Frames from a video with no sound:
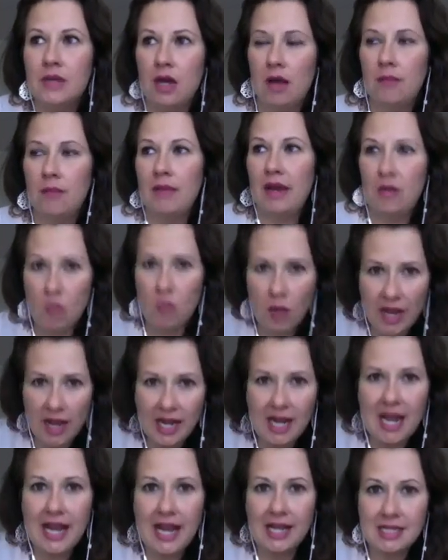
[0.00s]
I went
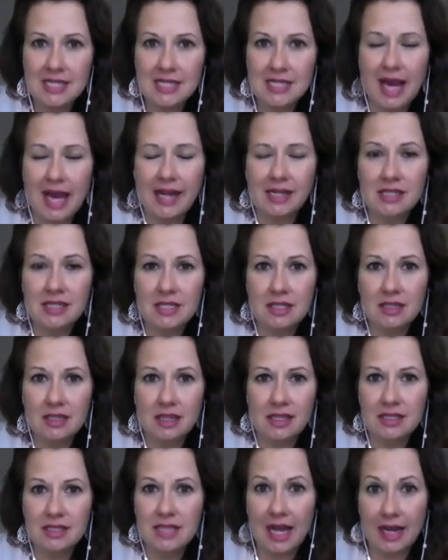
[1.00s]
and I
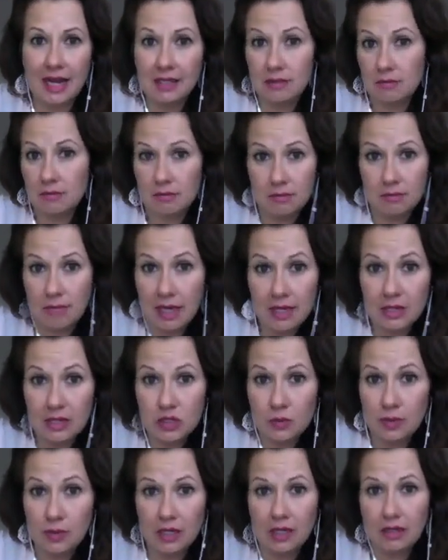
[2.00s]
attacked my
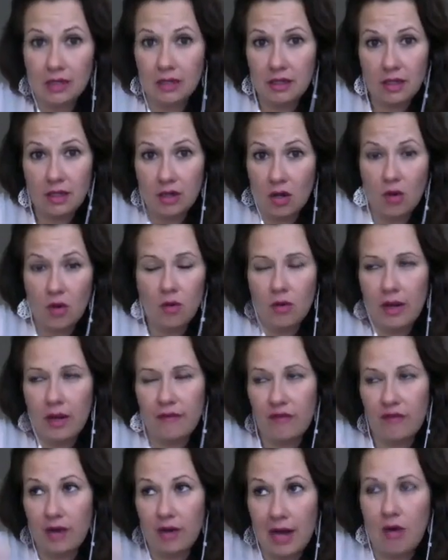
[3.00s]
husband, you know, I
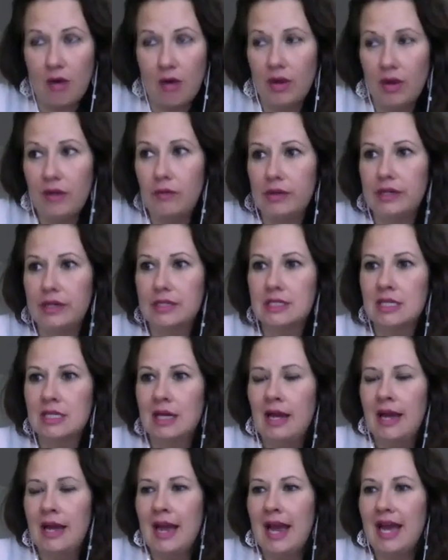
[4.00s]
forgot who I was,
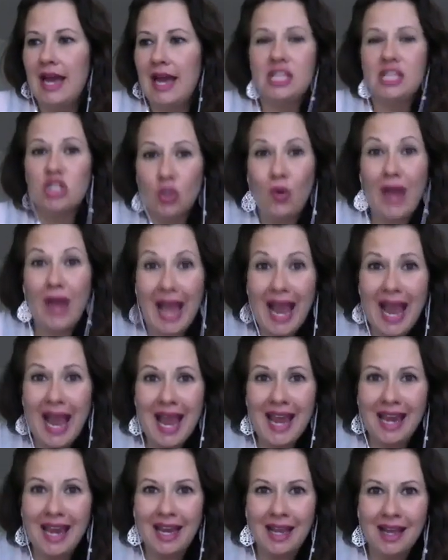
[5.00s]
and it's
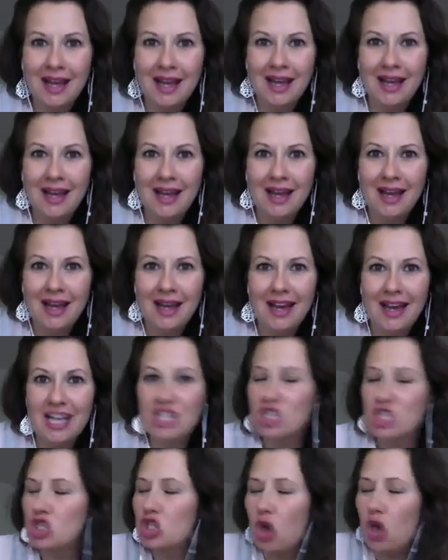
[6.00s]
okay.
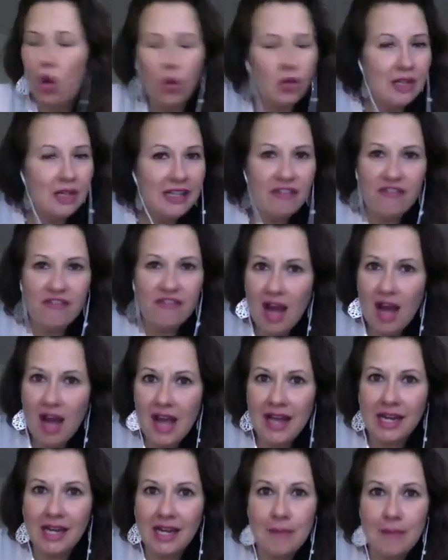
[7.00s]
It's totally
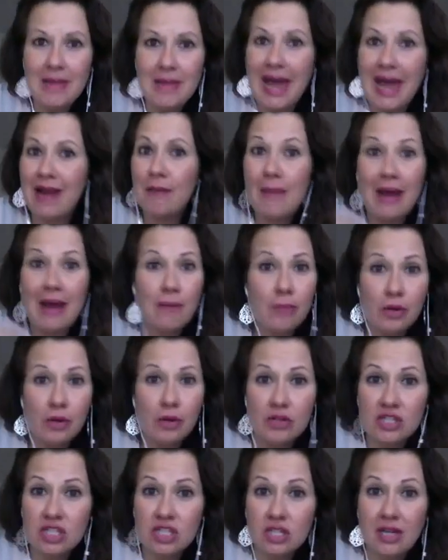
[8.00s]
fine. I'm not a bad
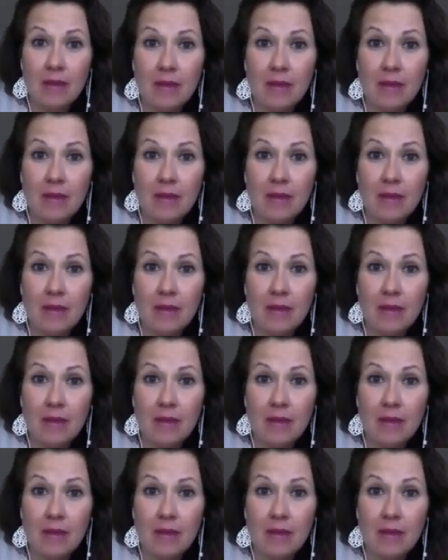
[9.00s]
person.